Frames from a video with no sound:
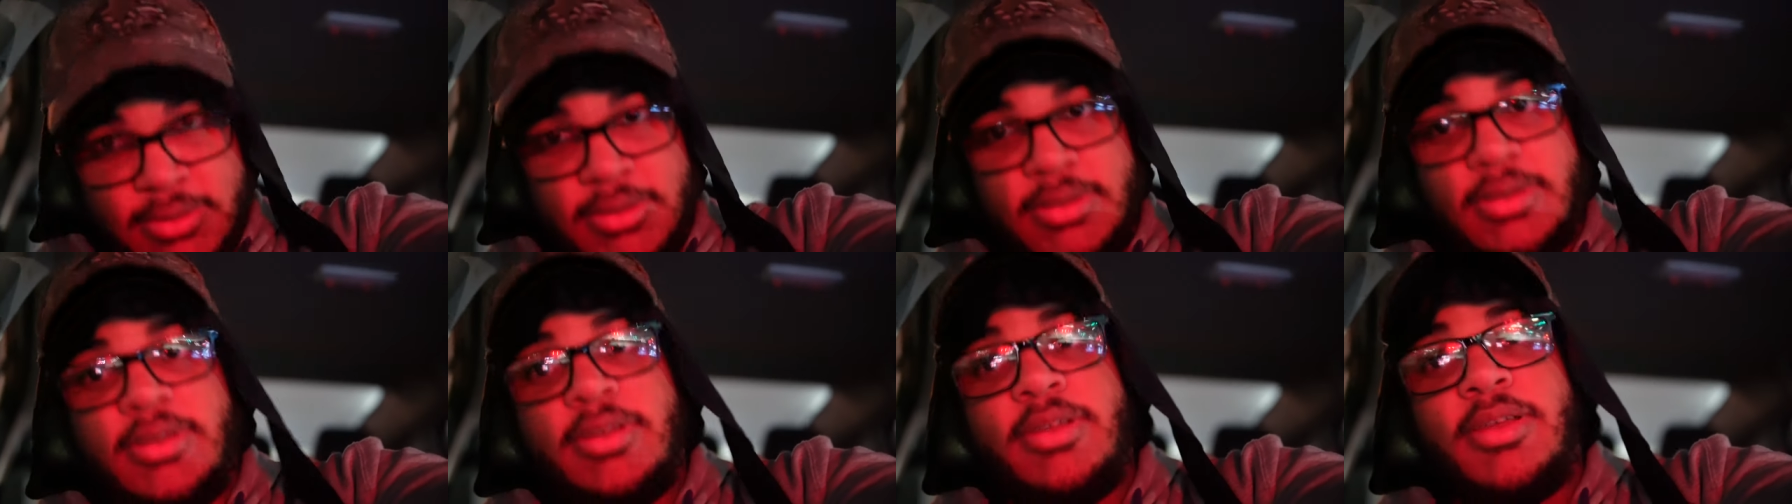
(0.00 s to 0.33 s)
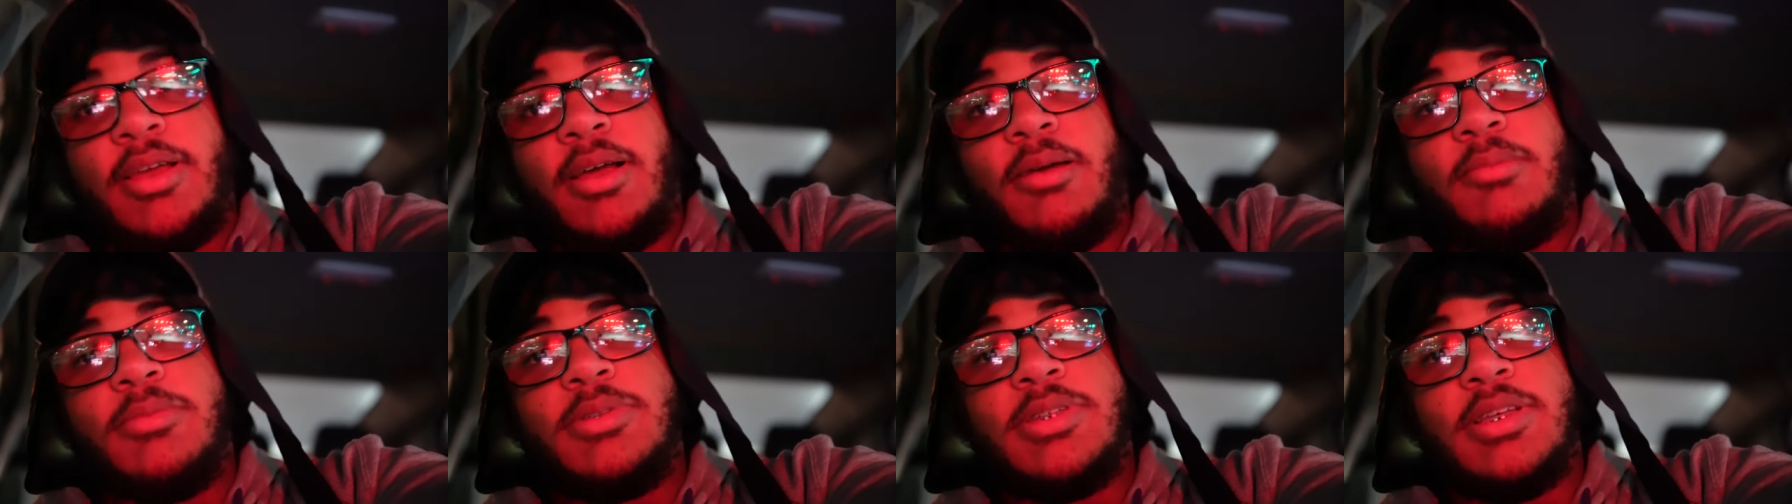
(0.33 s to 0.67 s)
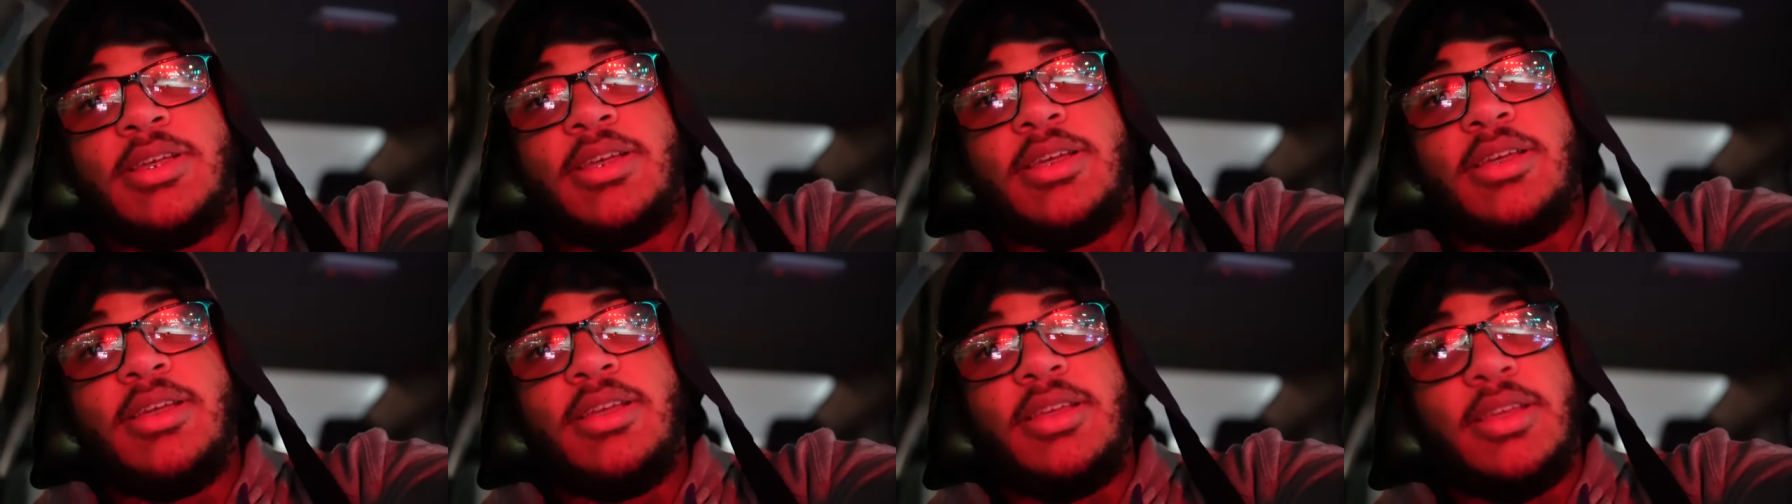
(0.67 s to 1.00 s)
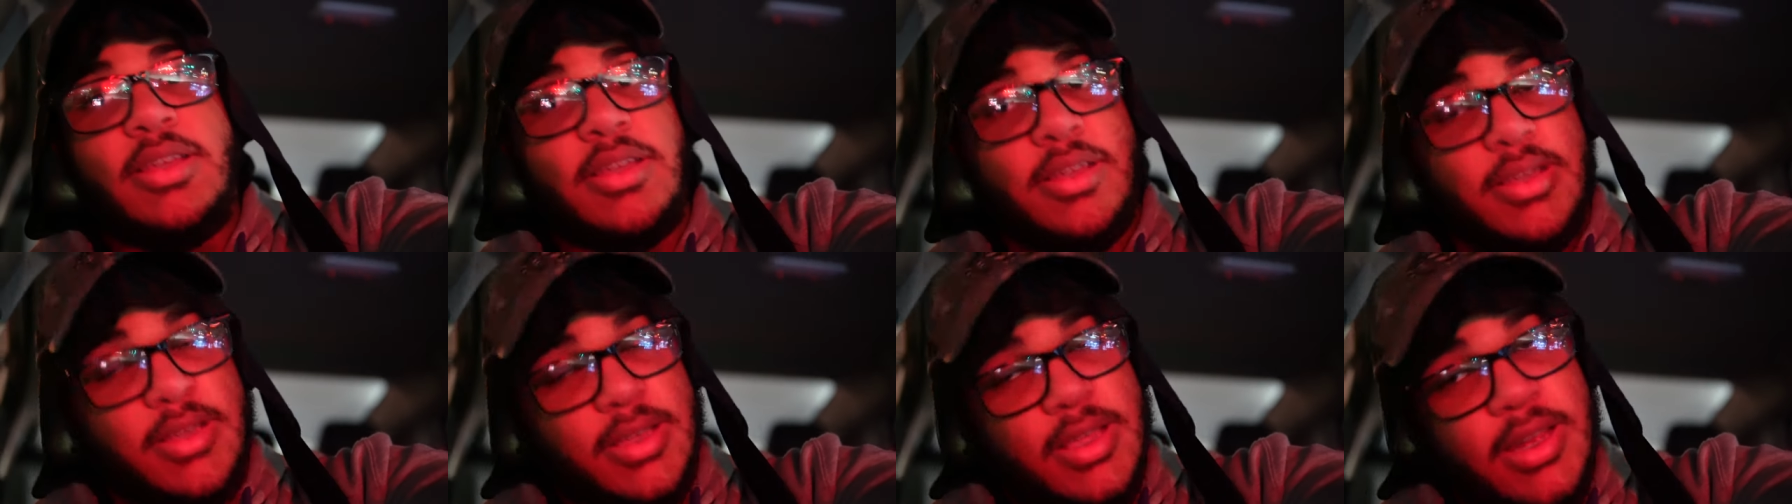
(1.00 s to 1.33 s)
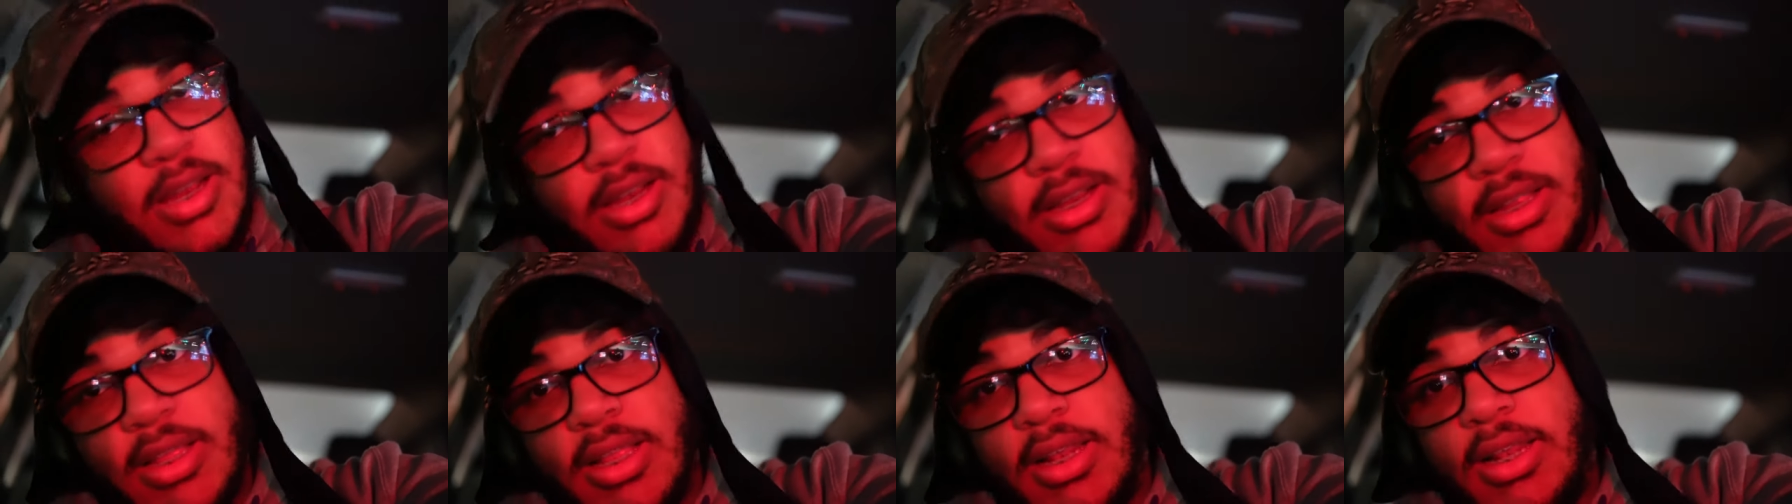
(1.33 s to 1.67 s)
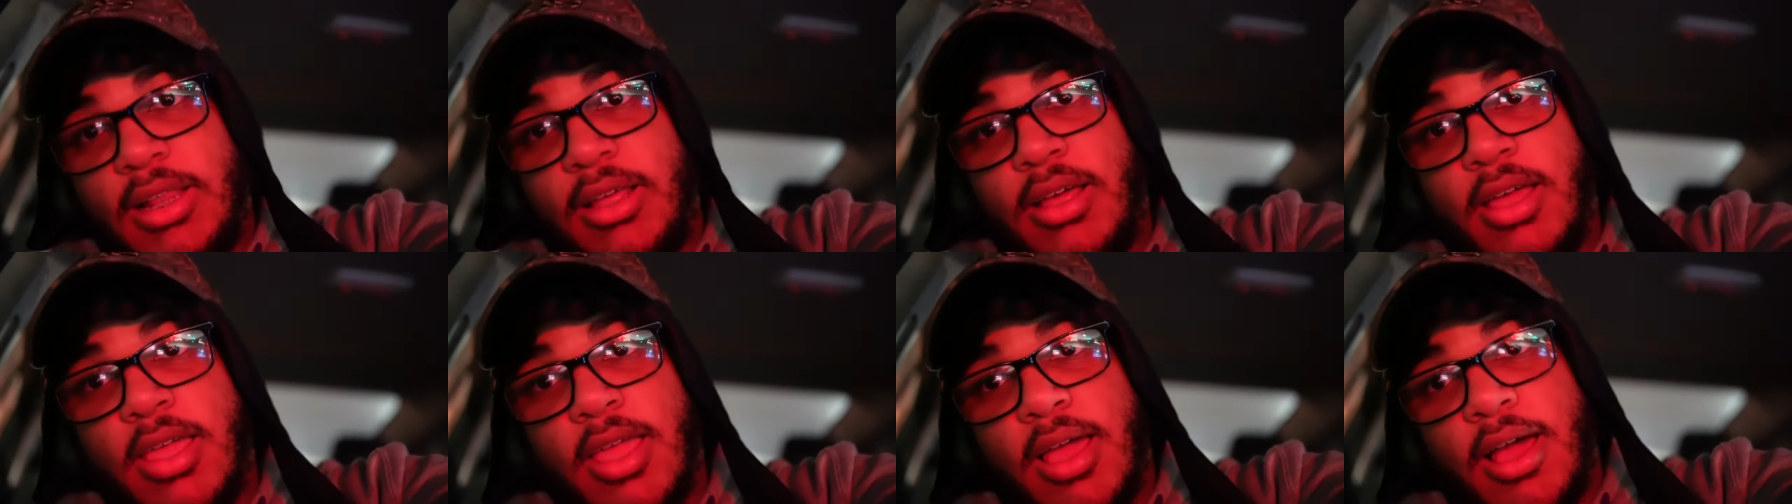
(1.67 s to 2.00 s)
We'll be you know back. Y'all gotta
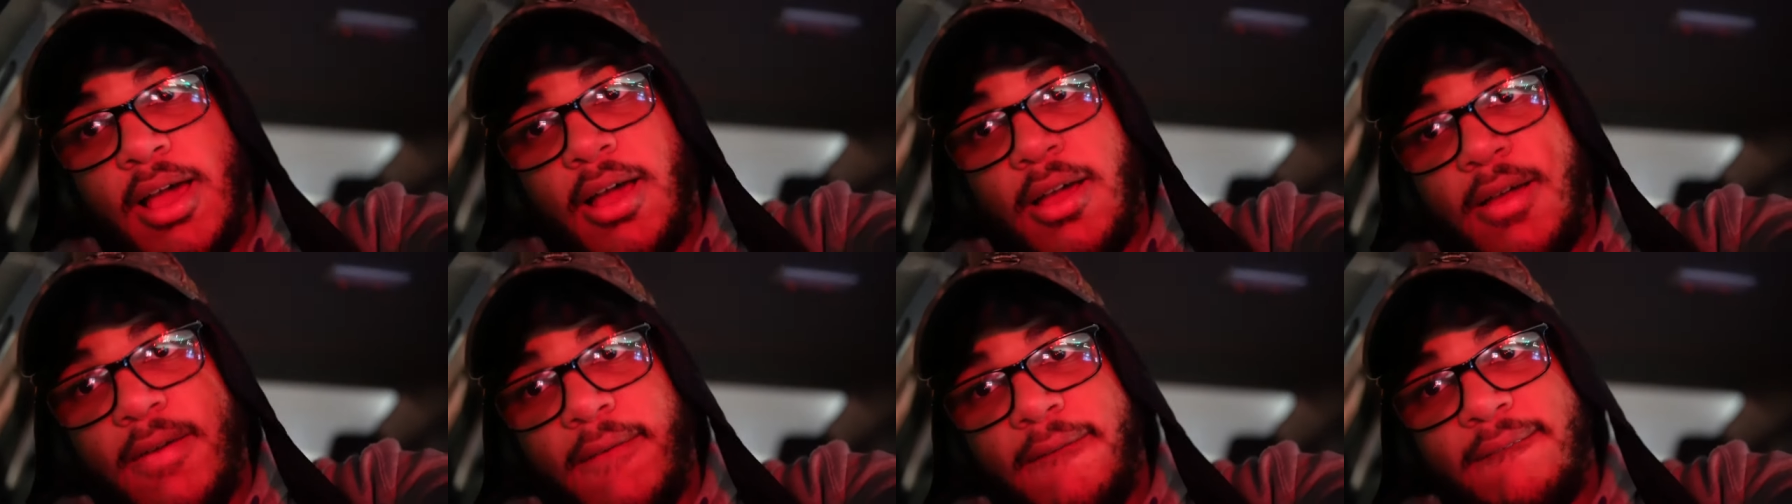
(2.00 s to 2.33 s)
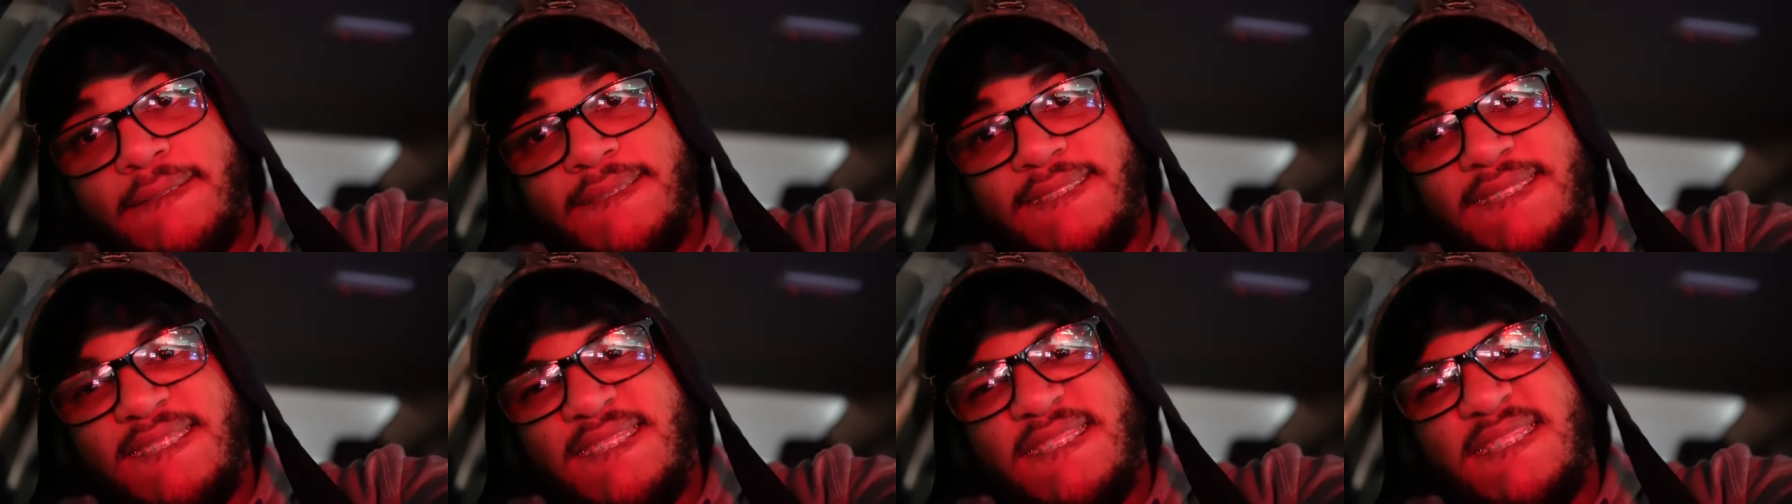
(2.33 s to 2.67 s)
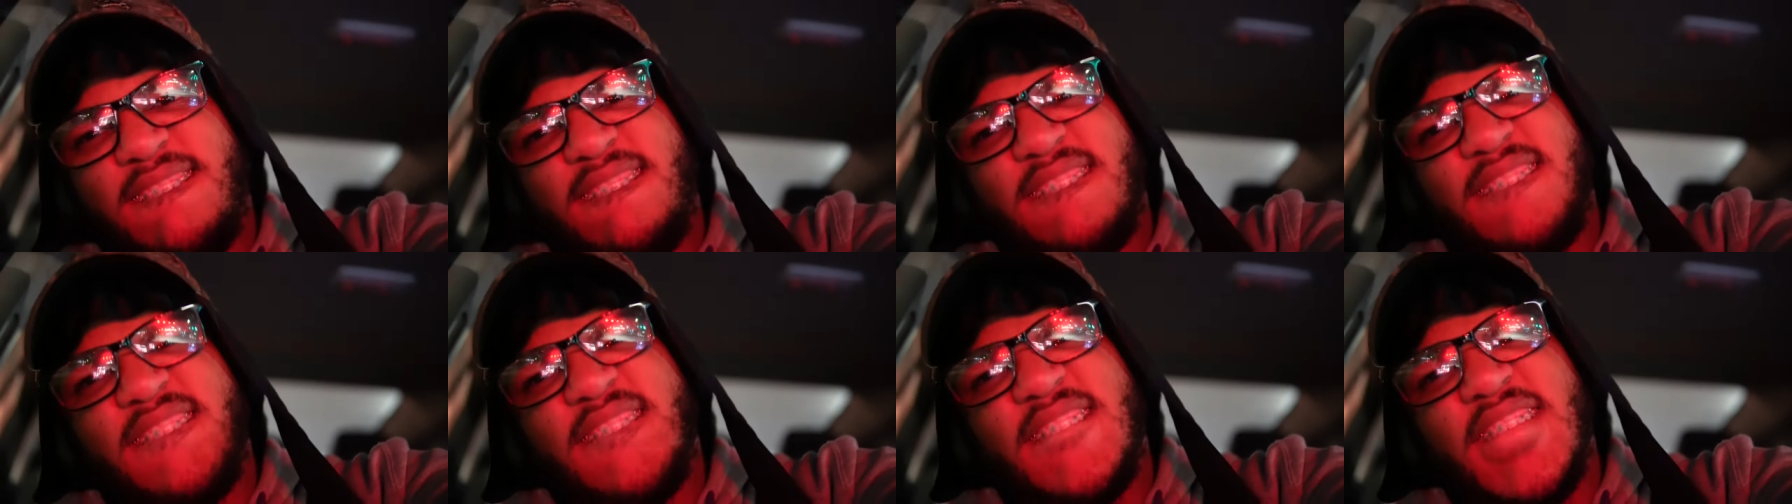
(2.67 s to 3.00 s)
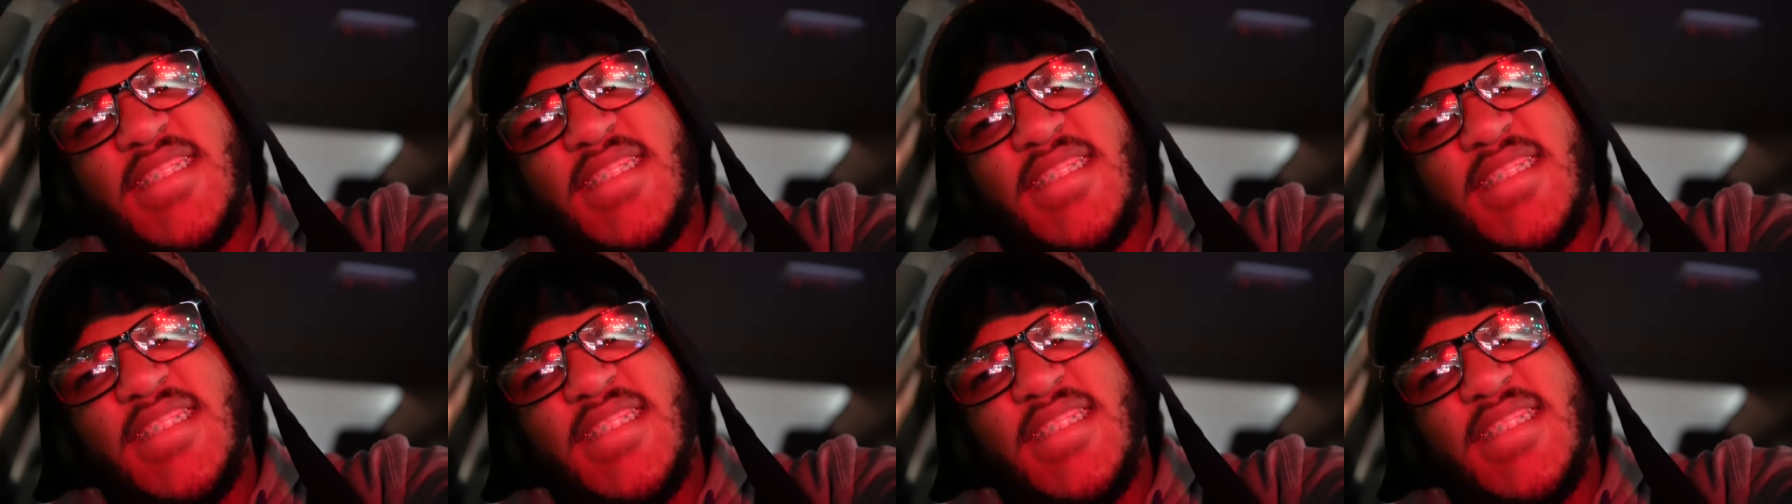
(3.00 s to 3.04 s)
see my hair. It's not the